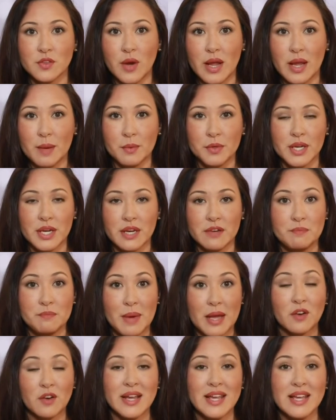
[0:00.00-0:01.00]
they're able to give
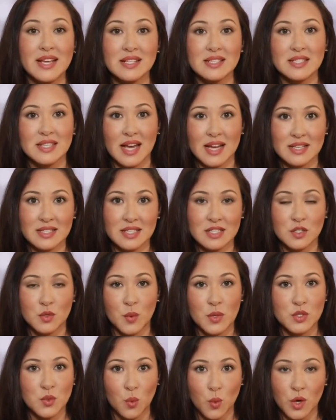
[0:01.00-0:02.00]
better insights into
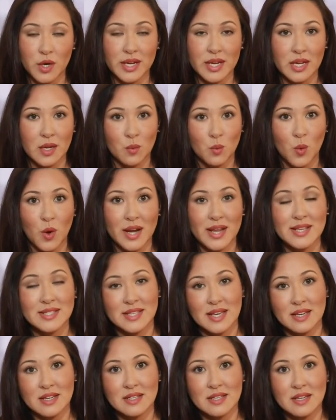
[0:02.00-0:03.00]
what's working and what
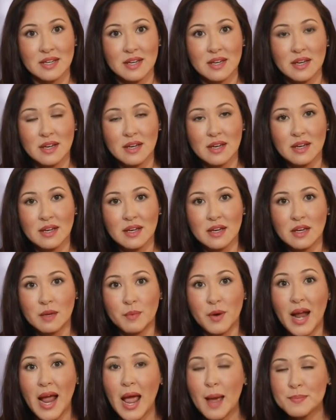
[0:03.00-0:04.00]
isn't.
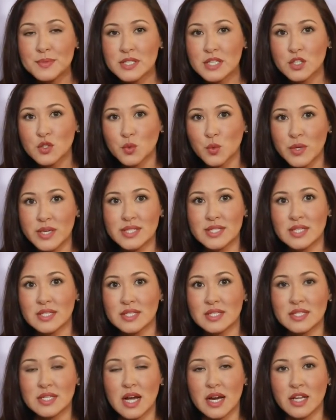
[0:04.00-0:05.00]
Perhaps this recent
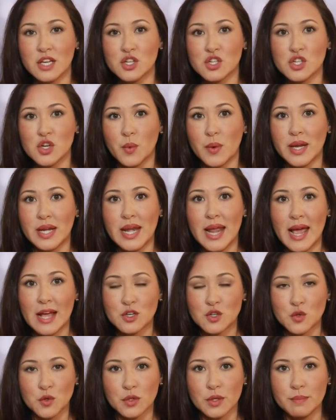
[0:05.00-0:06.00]
study showing
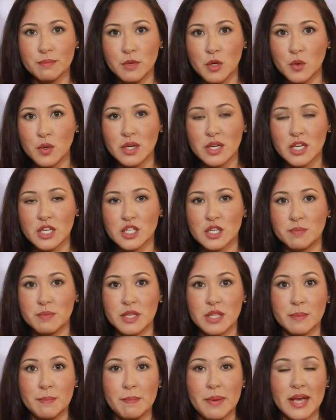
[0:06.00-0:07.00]
natural immunity to be
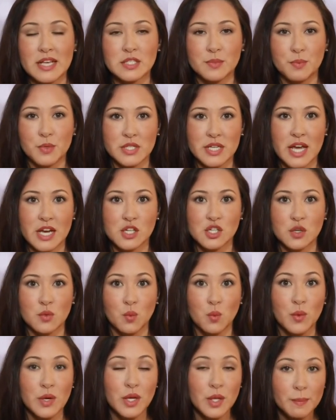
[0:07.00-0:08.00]
the best
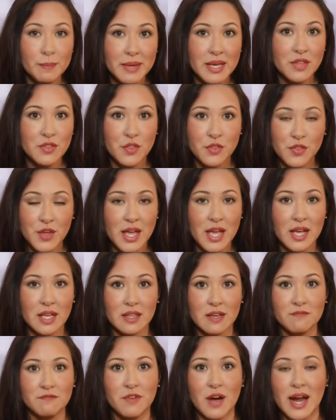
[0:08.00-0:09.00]
protection will be the thing
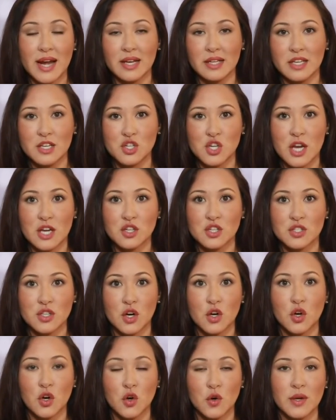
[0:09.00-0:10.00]
that finally changes our
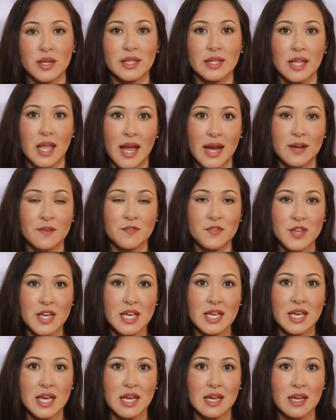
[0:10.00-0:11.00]
current line of
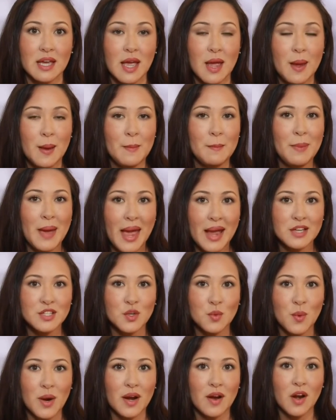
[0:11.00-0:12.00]
thinking back to
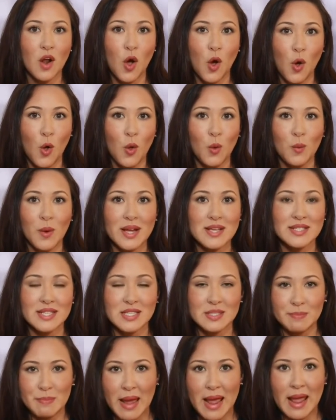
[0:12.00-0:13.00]
where it always
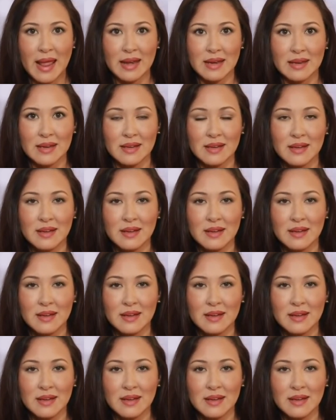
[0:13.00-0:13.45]
has been.